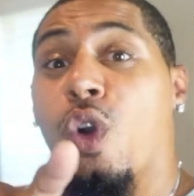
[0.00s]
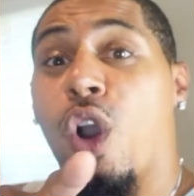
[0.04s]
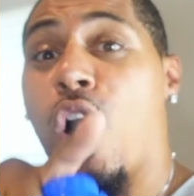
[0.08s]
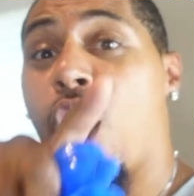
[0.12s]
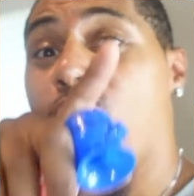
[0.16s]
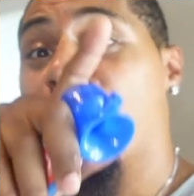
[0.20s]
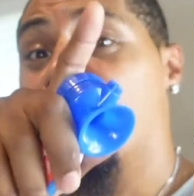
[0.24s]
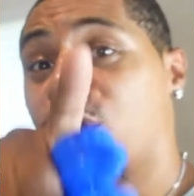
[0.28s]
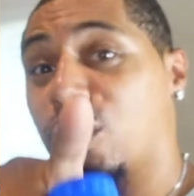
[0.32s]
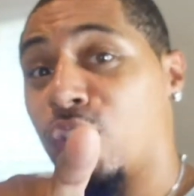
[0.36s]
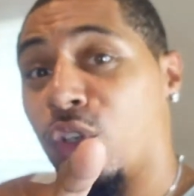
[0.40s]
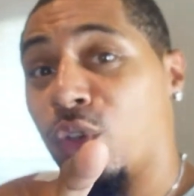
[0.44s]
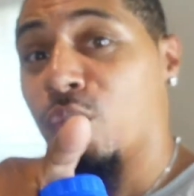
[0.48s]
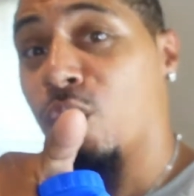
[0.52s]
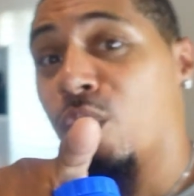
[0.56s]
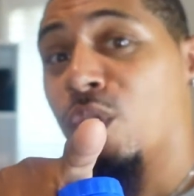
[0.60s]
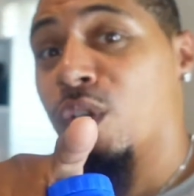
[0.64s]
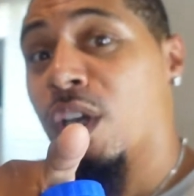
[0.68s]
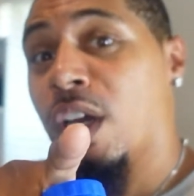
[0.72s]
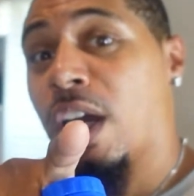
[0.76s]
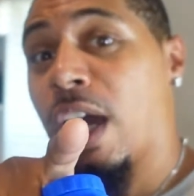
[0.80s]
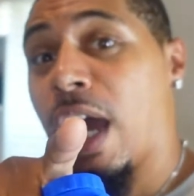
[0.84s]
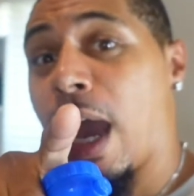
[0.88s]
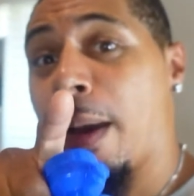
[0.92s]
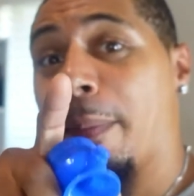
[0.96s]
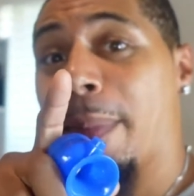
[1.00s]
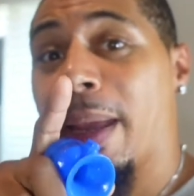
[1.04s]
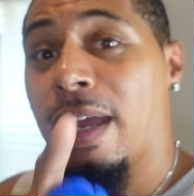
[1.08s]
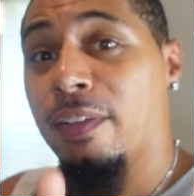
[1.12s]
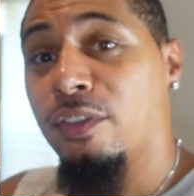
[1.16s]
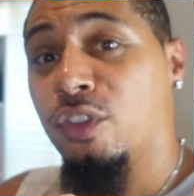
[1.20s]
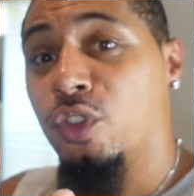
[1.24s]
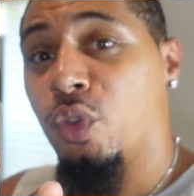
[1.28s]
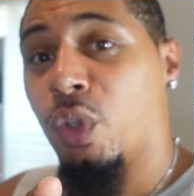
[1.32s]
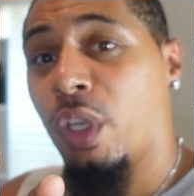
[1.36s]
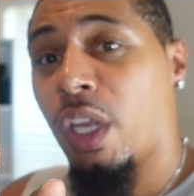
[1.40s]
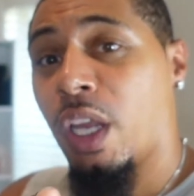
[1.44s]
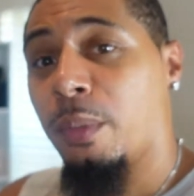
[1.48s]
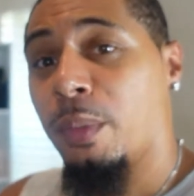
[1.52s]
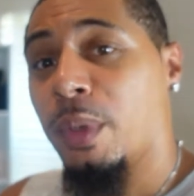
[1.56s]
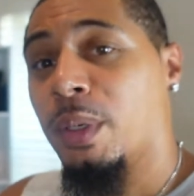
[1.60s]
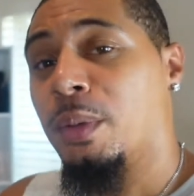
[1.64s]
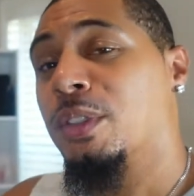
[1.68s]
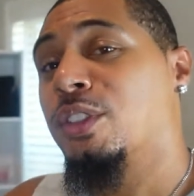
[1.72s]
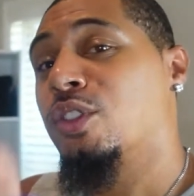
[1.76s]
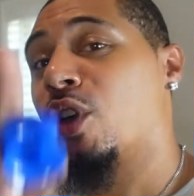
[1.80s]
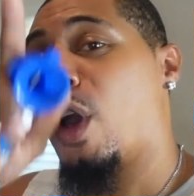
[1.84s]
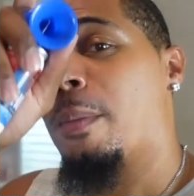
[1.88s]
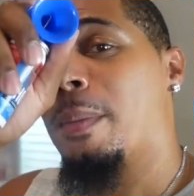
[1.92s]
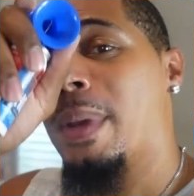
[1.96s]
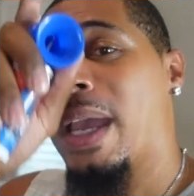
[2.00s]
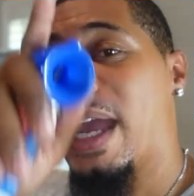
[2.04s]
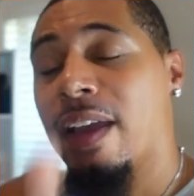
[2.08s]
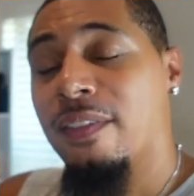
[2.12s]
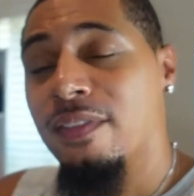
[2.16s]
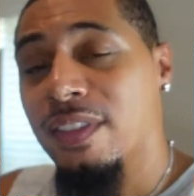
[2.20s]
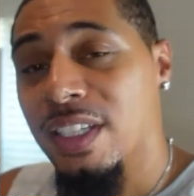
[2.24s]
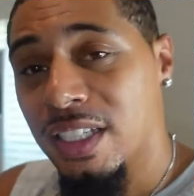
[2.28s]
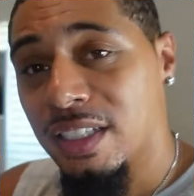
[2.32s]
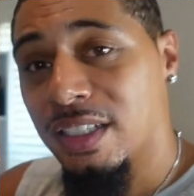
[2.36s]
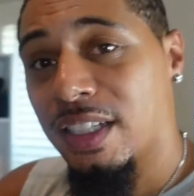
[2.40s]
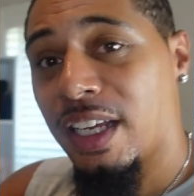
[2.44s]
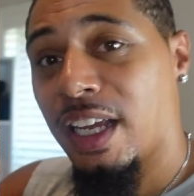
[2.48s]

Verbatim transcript: also, I'm gonna have two cameras. So I'm gonna have this